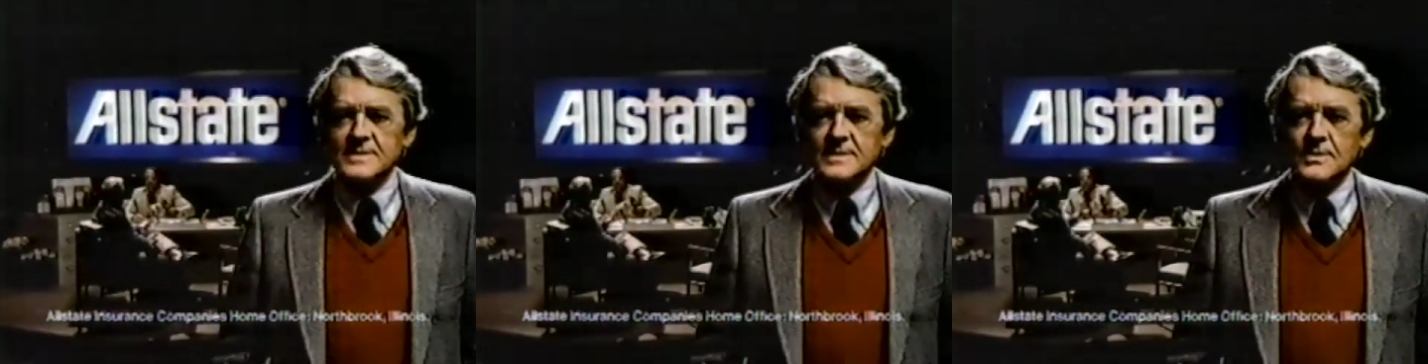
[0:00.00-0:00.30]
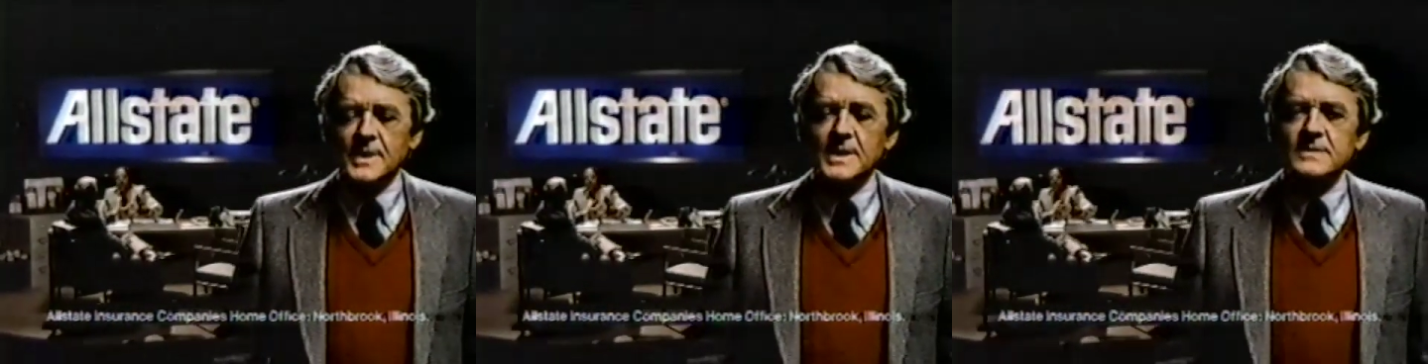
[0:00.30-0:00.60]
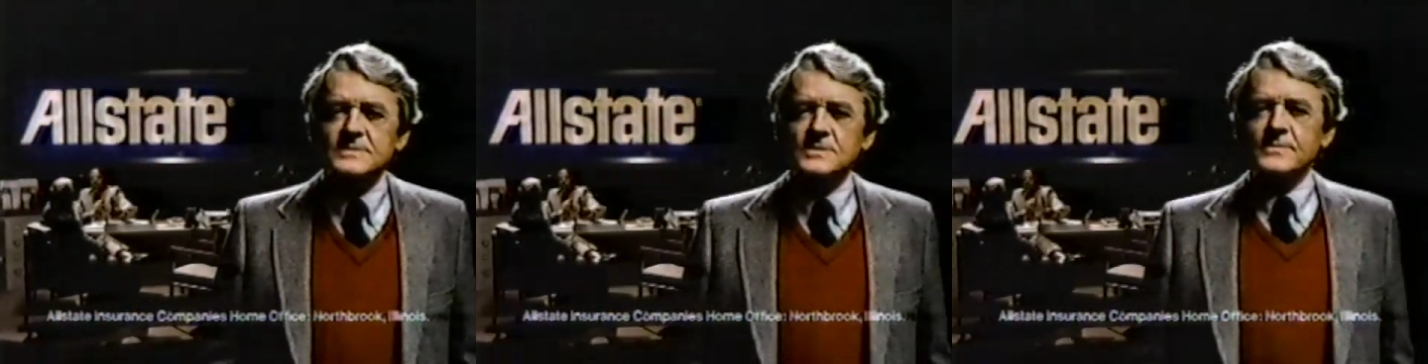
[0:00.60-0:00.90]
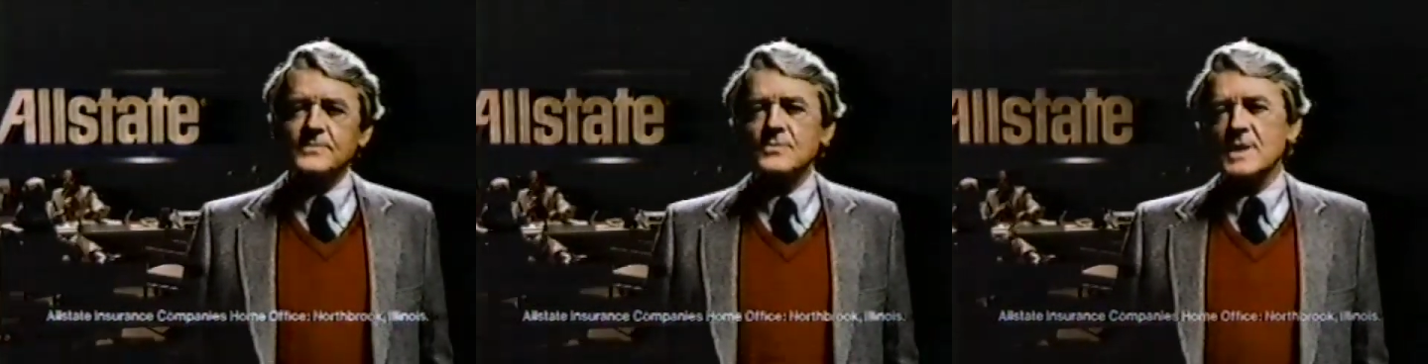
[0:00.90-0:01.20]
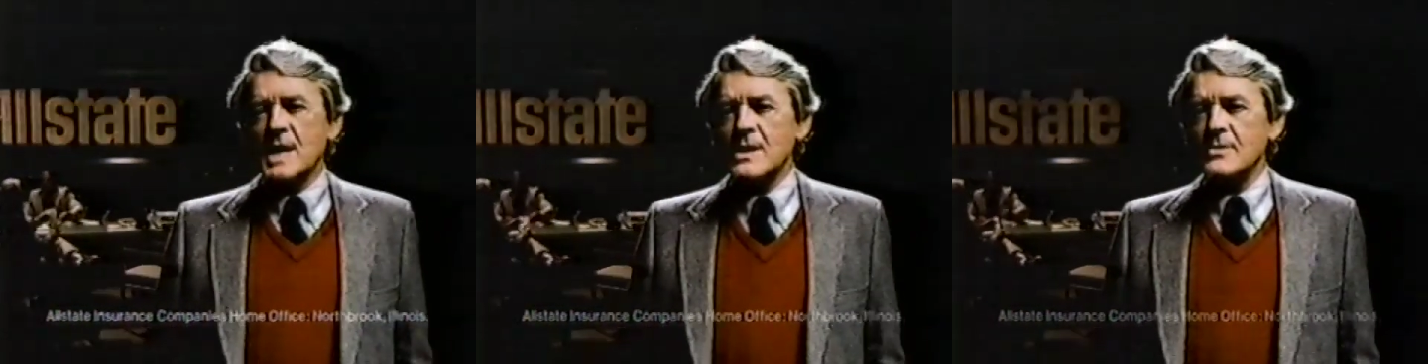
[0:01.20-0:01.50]
They're ready to serve you
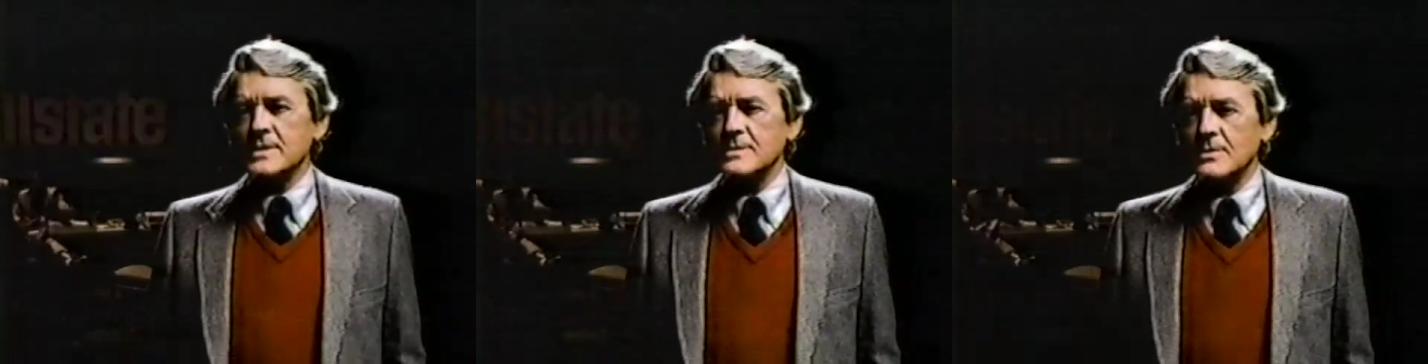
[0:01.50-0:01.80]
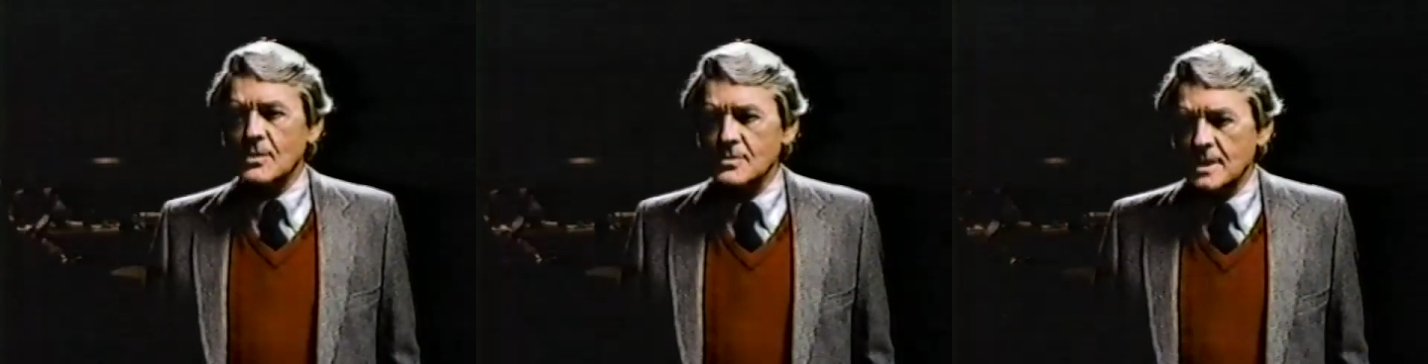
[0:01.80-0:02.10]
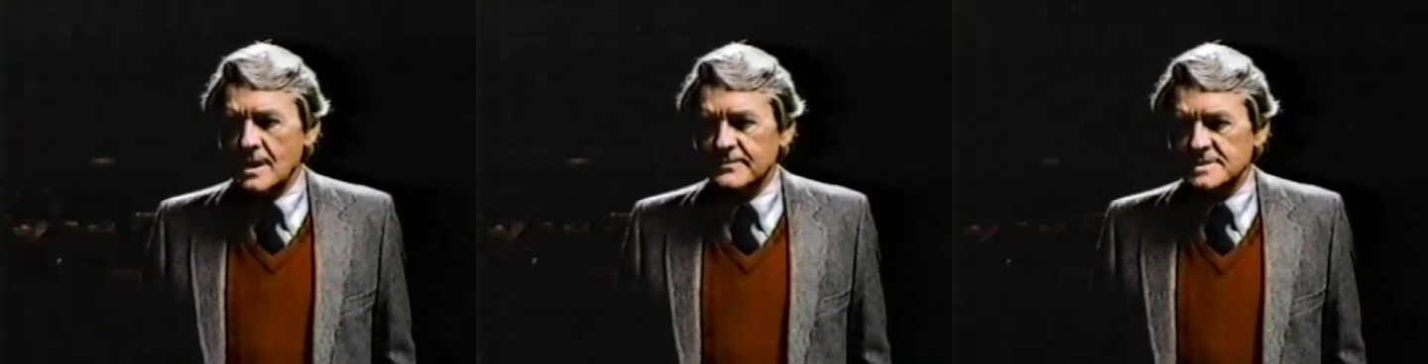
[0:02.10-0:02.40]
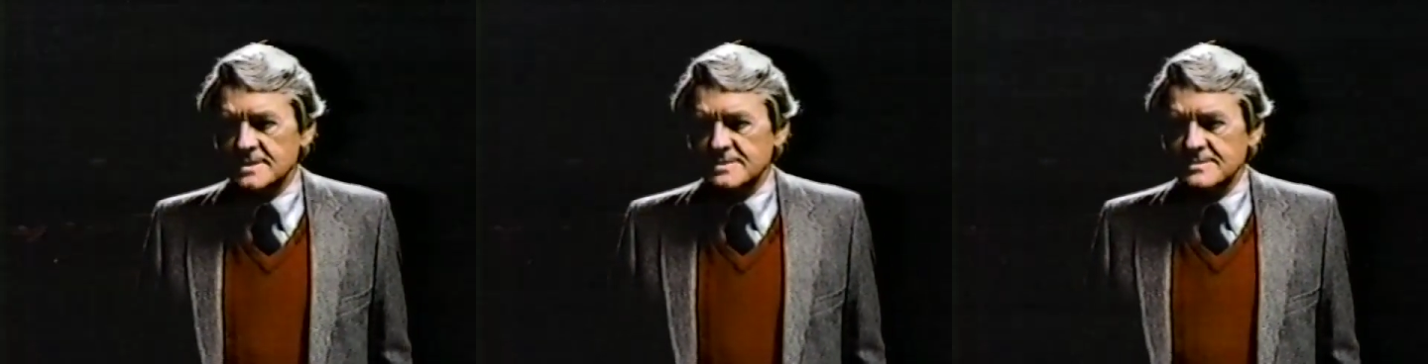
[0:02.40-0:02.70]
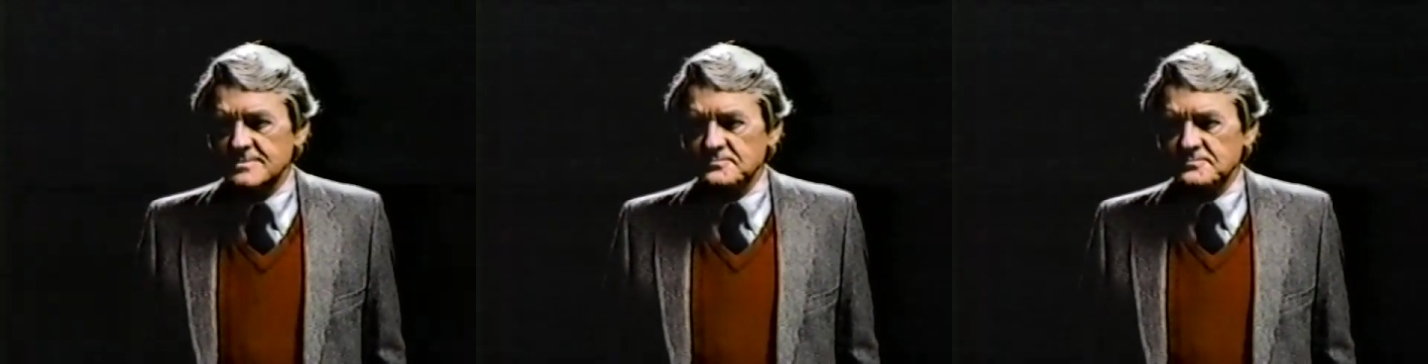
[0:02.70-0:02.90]
now in their own offices.